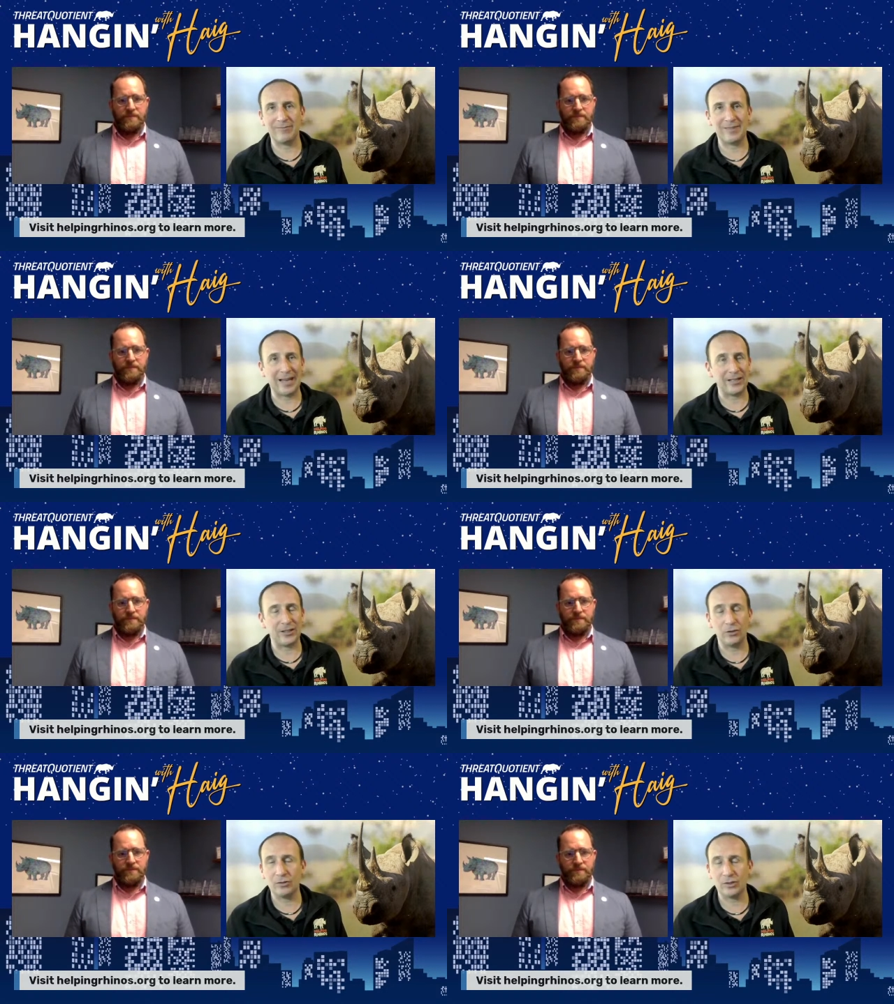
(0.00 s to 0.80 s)
Speaker 1: that
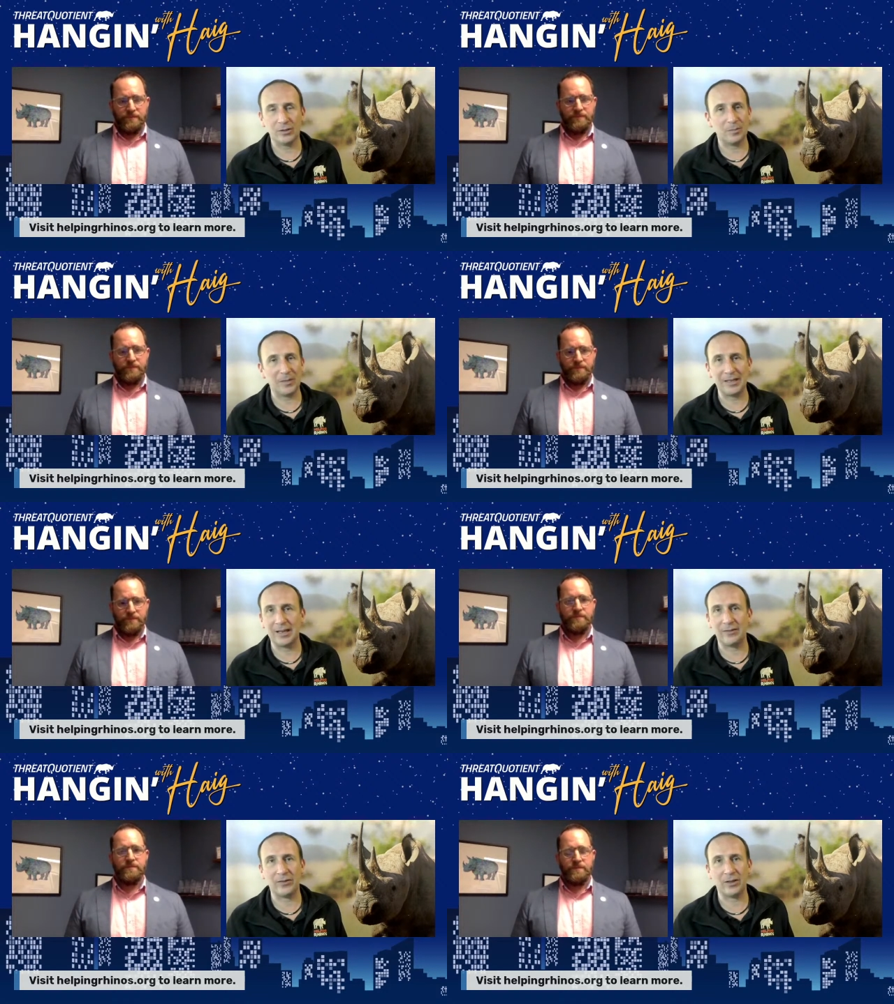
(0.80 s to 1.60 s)
use has been
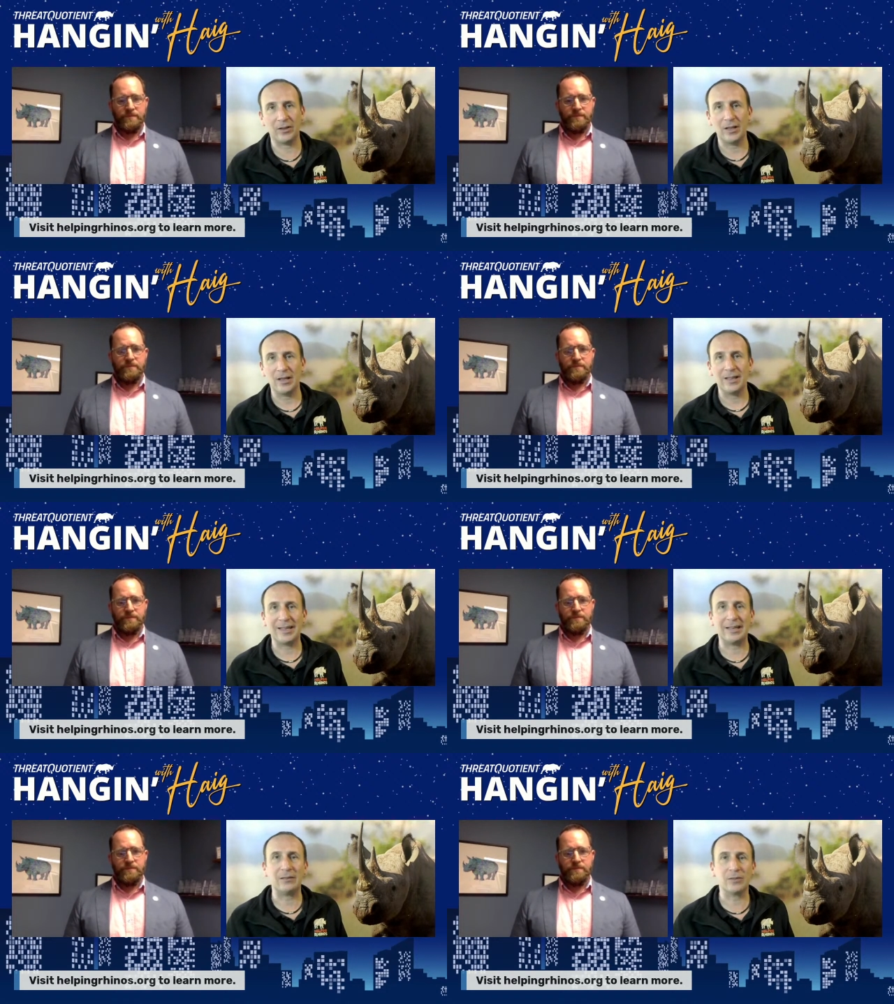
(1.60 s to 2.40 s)
there for
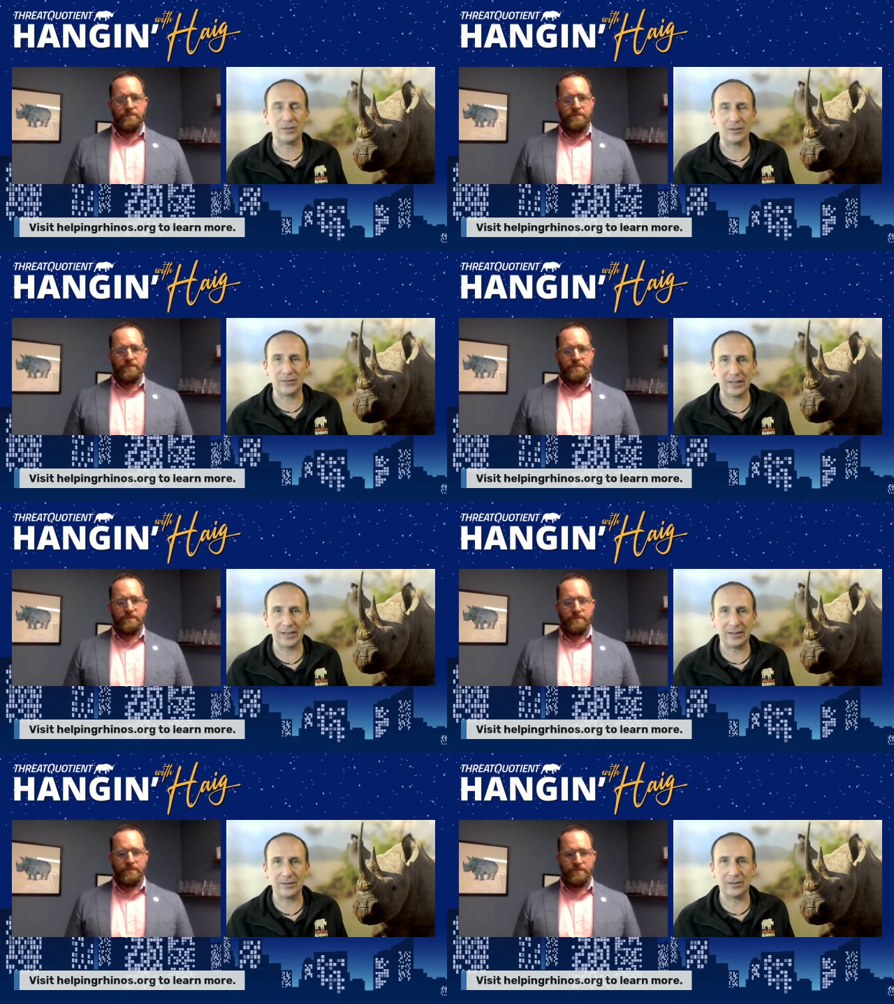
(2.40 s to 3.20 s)
thousands of years.